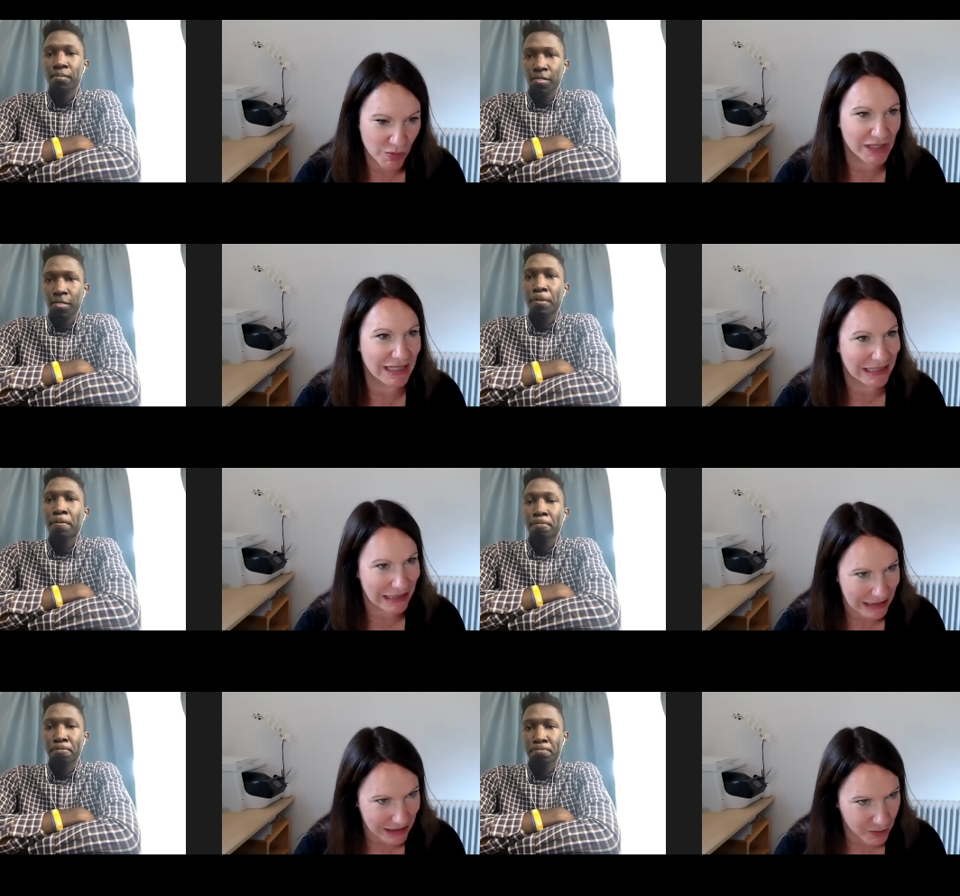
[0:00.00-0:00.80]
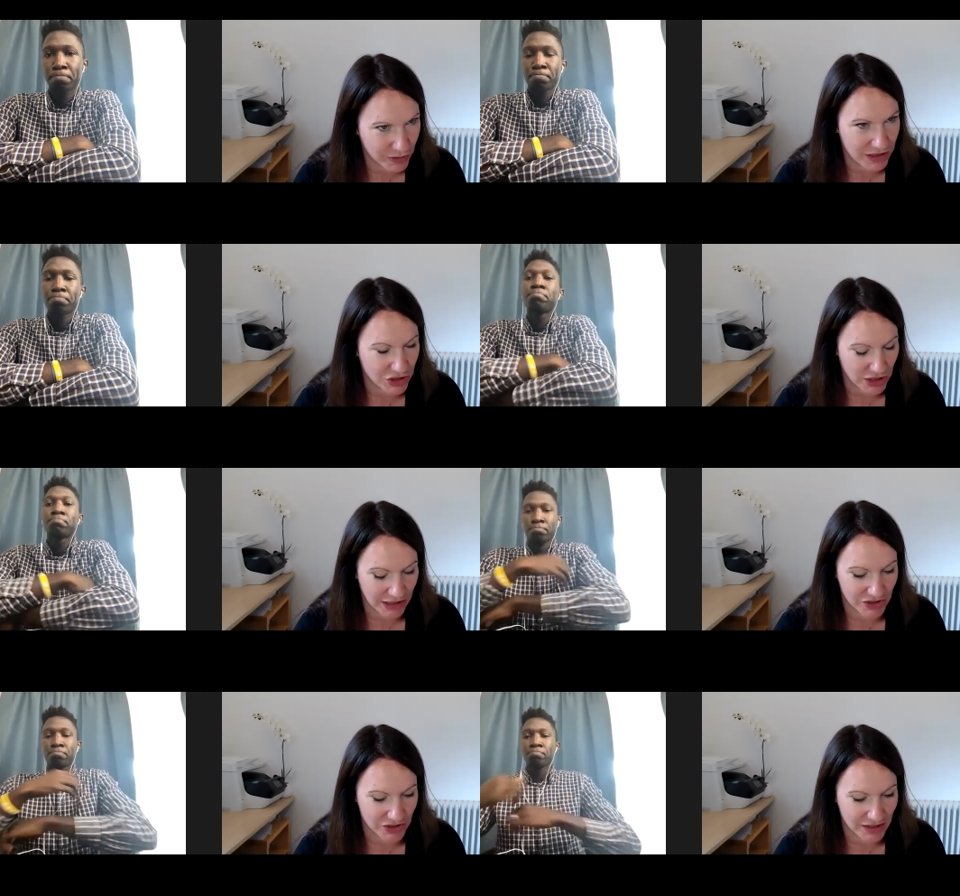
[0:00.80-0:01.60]
Speaker 1: what do they need, what are their
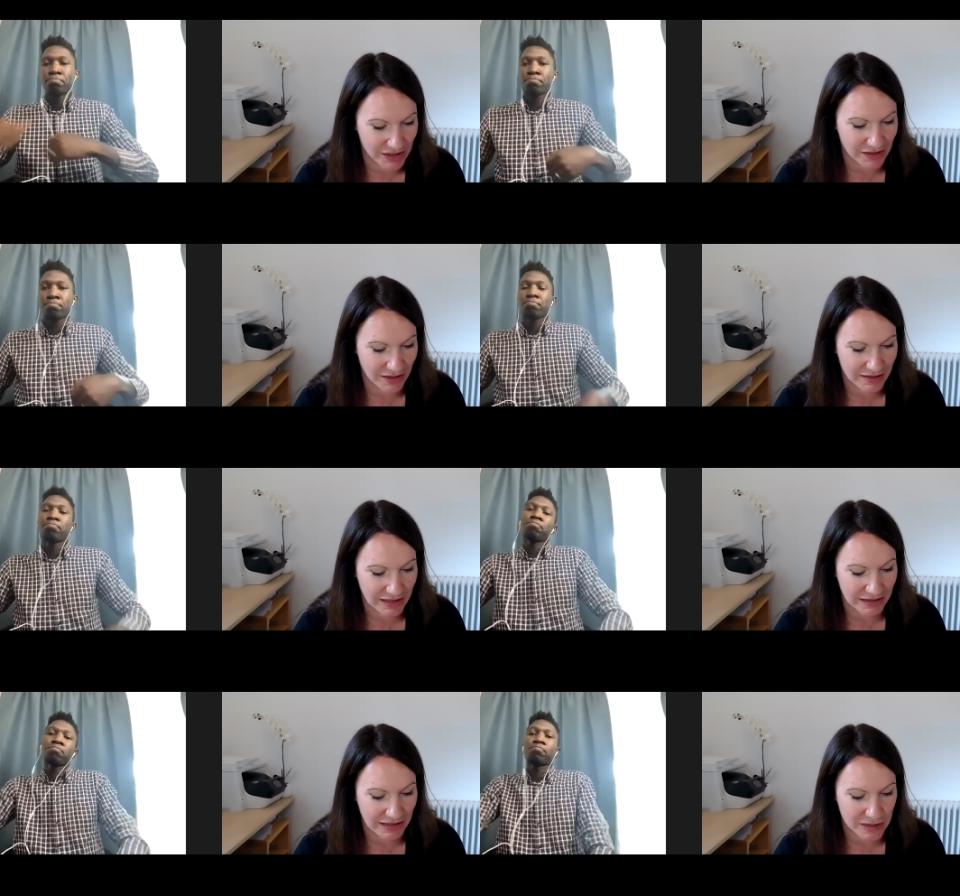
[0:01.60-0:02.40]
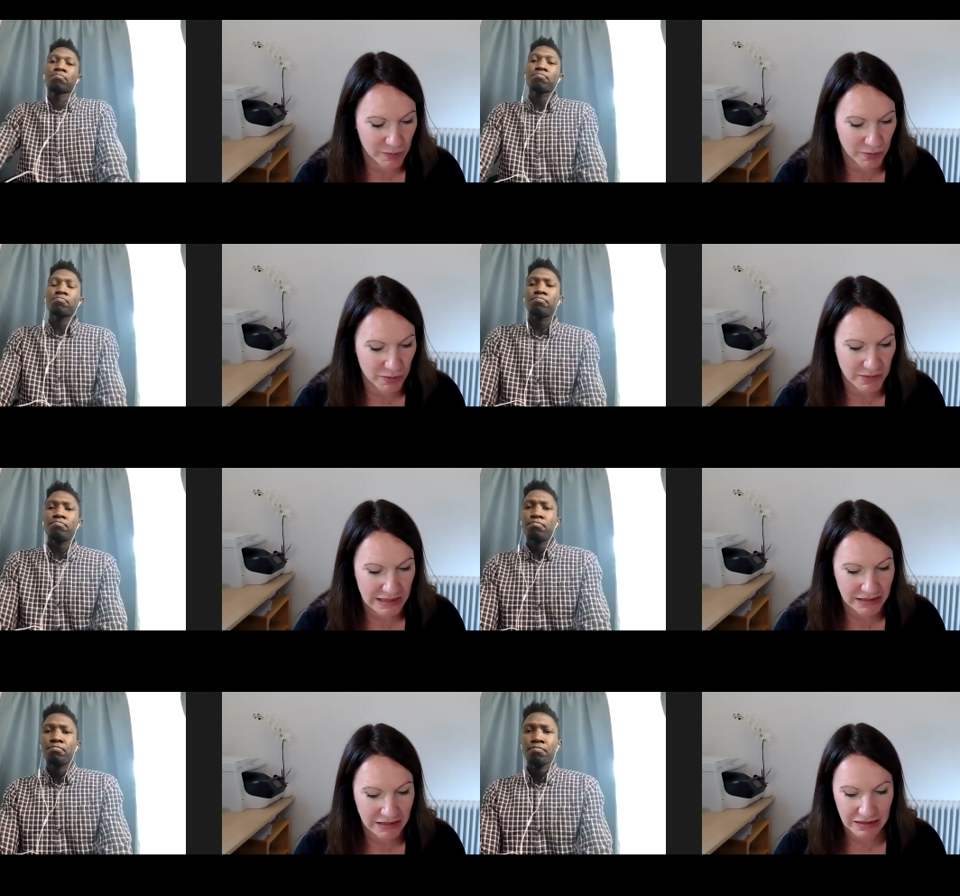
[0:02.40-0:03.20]
challenges. I think that's
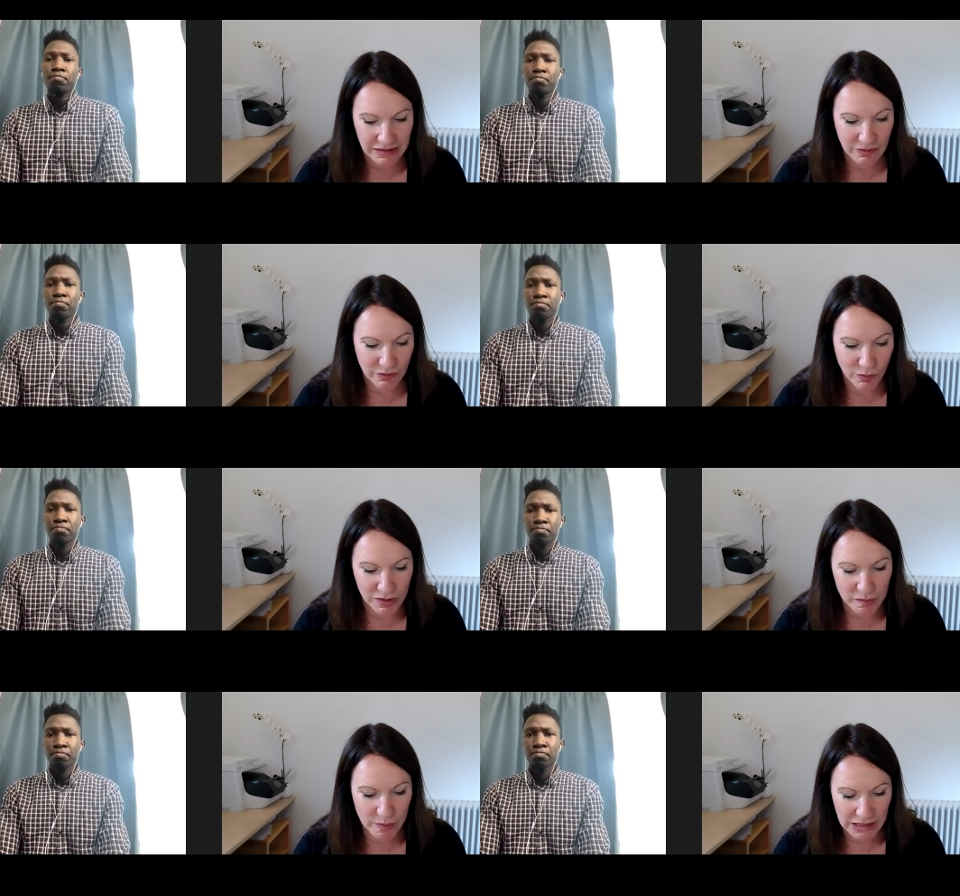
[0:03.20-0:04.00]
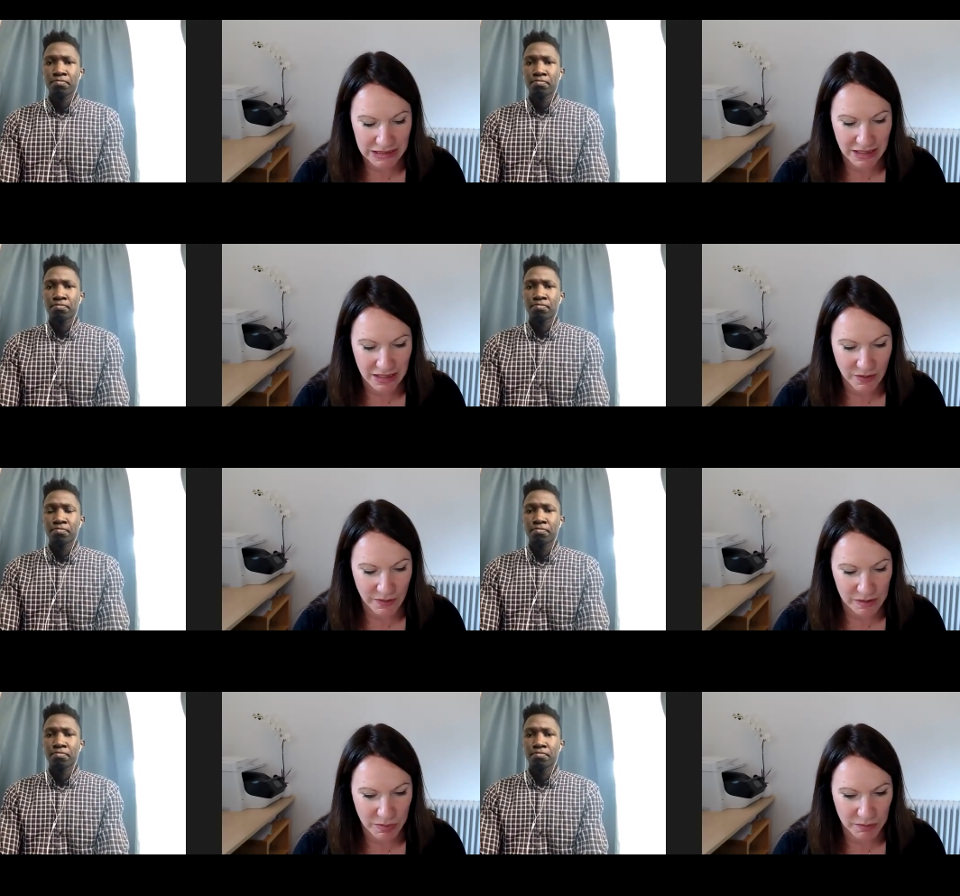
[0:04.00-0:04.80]
probably one of the biggest
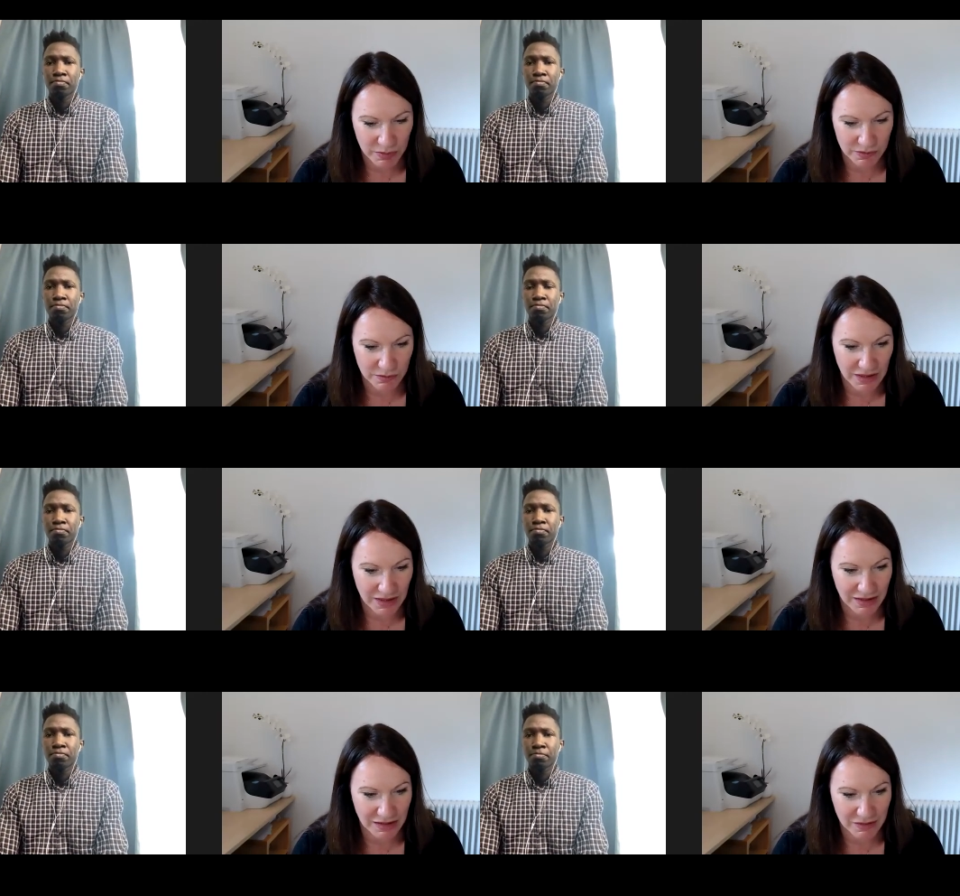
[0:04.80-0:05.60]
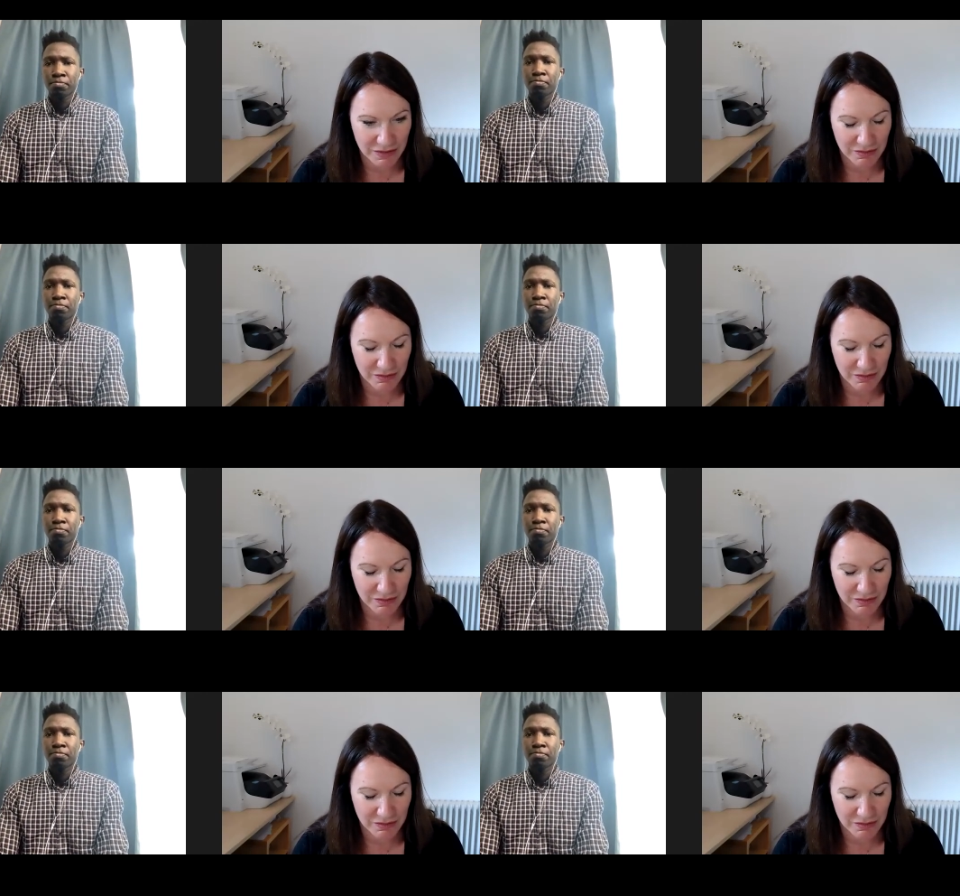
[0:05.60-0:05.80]
takeaways people uh,